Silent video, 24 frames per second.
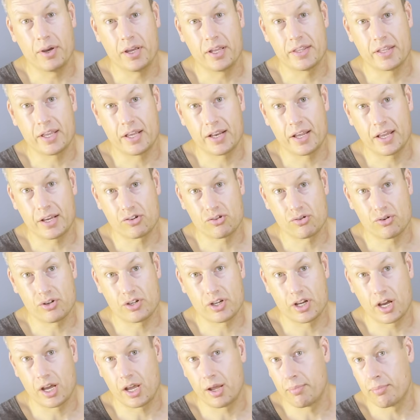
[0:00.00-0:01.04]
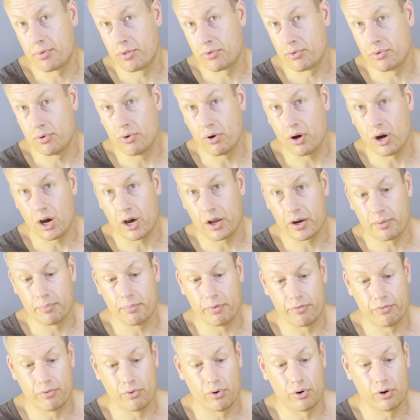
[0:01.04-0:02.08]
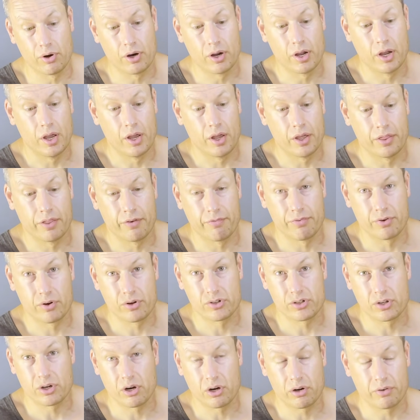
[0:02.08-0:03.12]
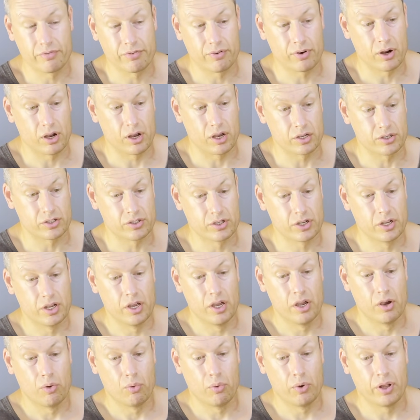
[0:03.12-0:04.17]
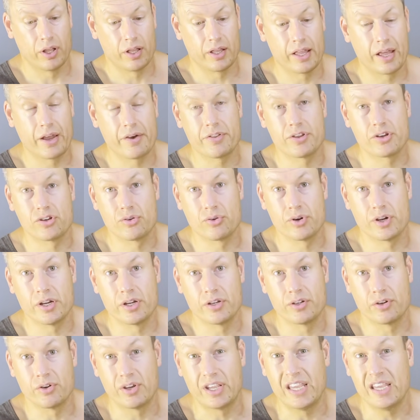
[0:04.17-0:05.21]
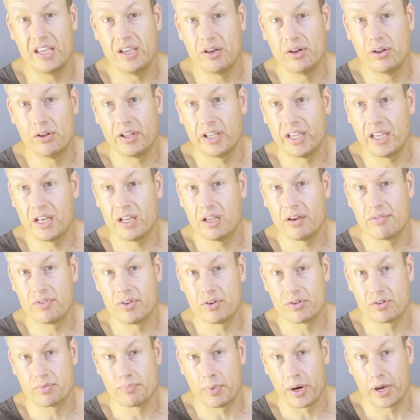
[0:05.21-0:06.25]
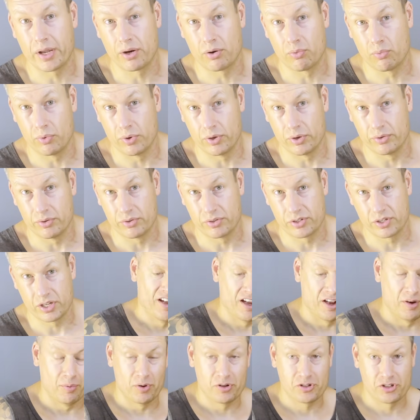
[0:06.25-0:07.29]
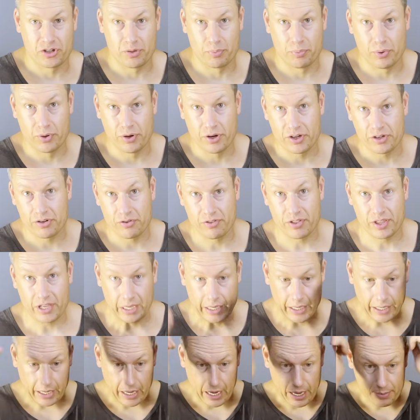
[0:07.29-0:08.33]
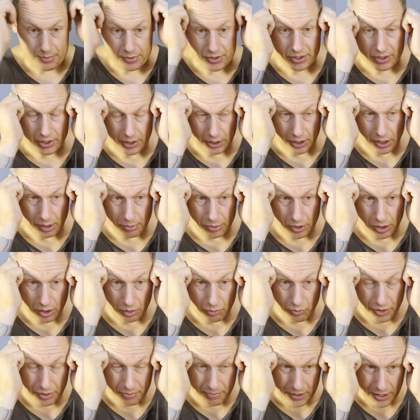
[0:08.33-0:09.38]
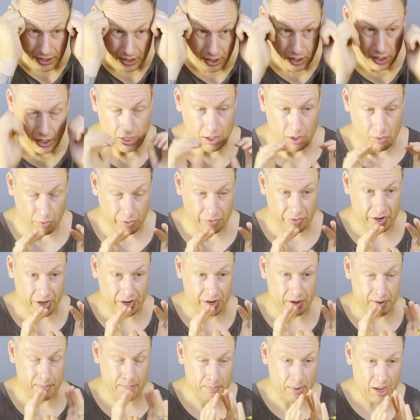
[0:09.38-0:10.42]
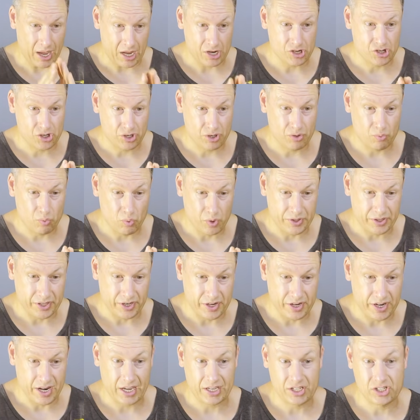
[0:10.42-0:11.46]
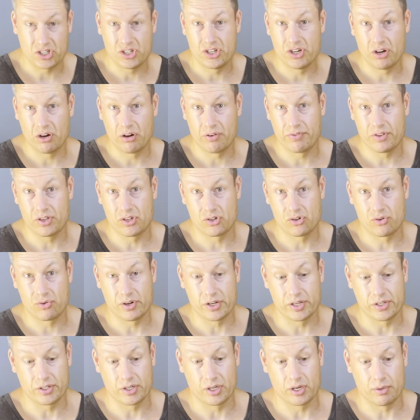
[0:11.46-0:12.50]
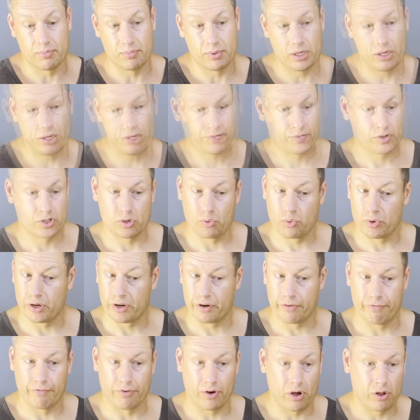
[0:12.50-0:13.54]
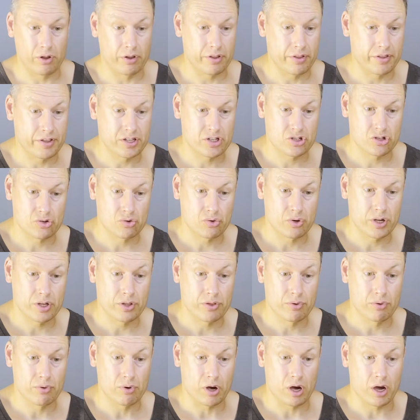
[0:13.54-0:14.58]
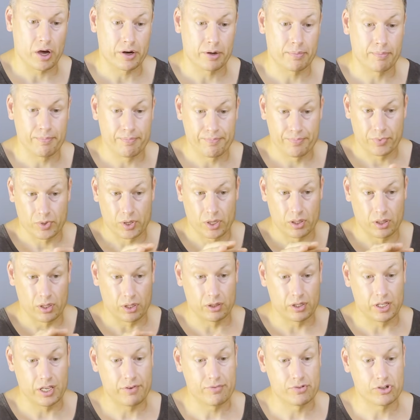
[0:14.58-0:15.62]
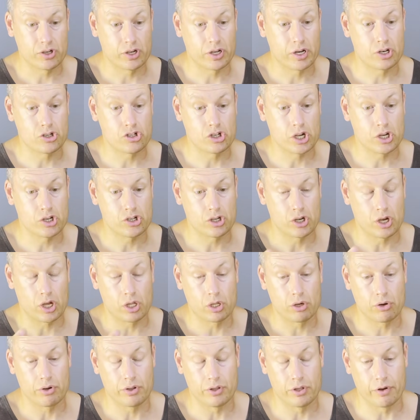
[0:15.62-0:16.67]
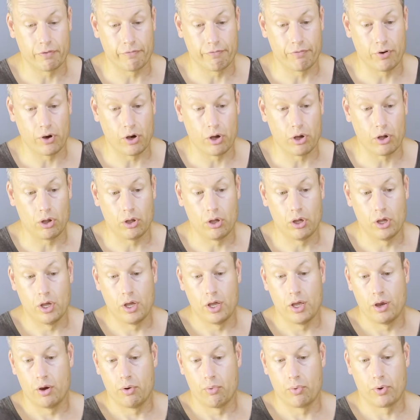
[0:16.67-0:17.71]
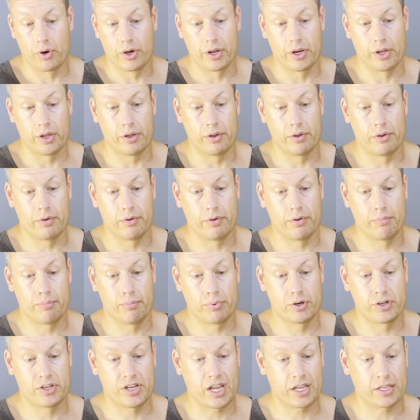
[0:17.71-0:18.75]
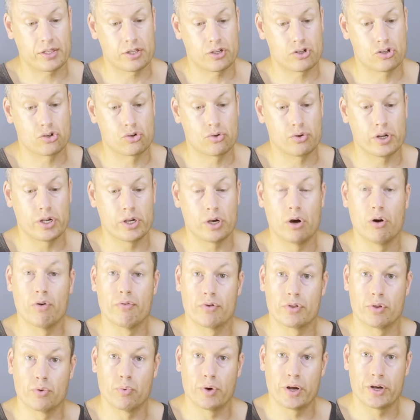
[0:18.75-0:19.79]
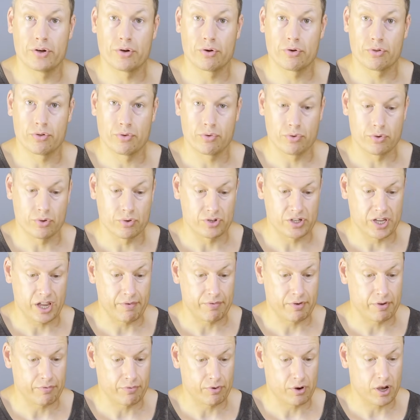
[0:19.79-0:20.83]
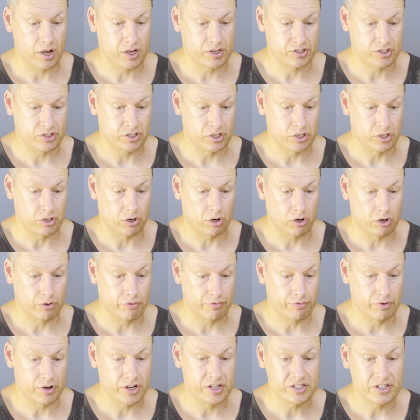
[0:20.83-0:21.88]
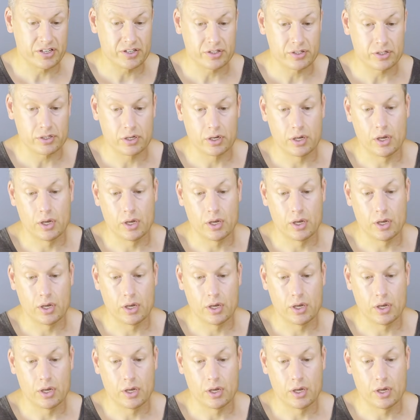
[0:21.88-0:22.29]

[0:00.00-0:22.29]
it that extra time through autumn before the first hard frost will allow the tree to heal any of those minor wounds. I want you to put on your thinking caps and come along with me. We've got to imagine what the next year of this tree is going to be. So we're going to follow this tree through autumn. The leaves are going to change color, and then fall. We're going to protect this tree over the winter through those heavy frosts and hard freezes.